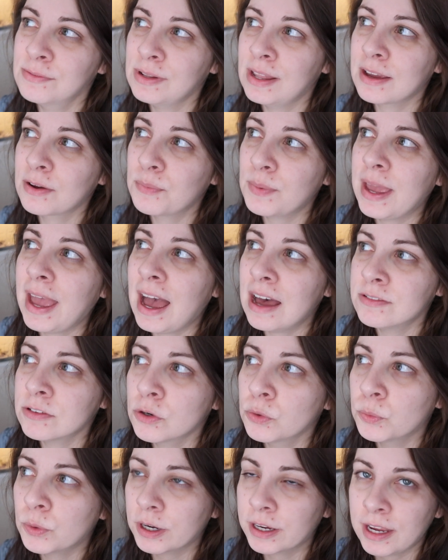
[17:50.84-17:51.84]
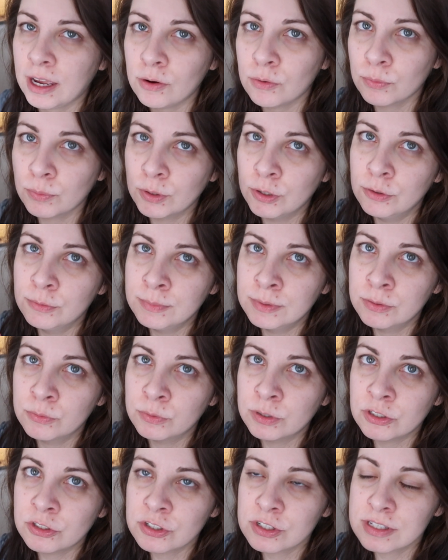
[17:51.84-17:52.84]
like we have our workout room,
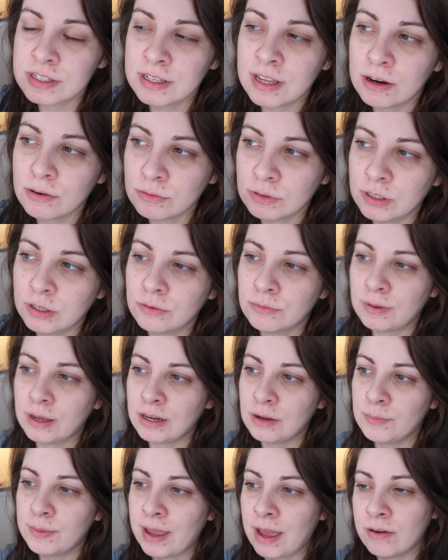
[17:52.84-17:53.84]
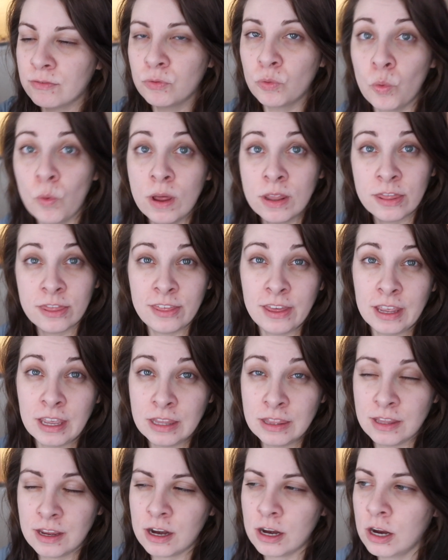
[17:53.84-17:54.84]
which is not really ready. We have one thing
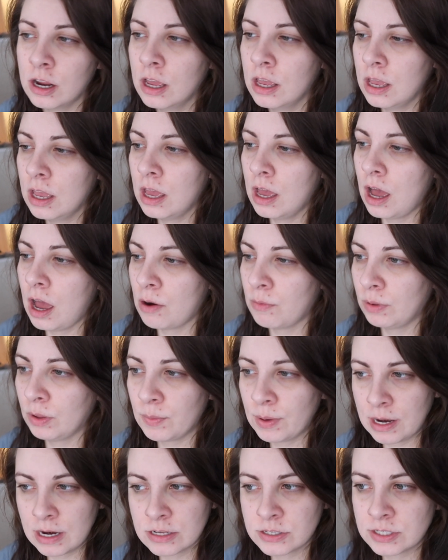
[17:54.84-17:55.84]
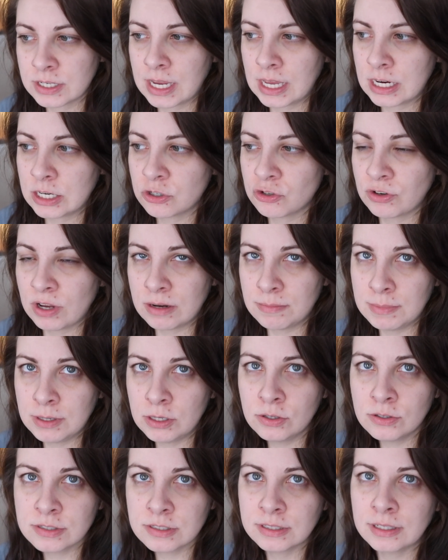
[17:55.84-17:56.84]
in there. I really wanted us to get a
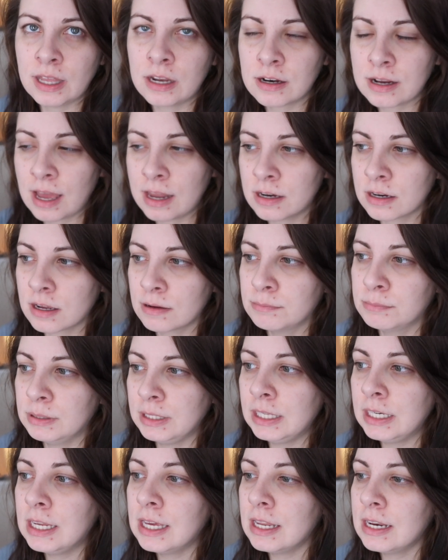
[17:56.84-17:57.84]
treadmill so that'll kind of complete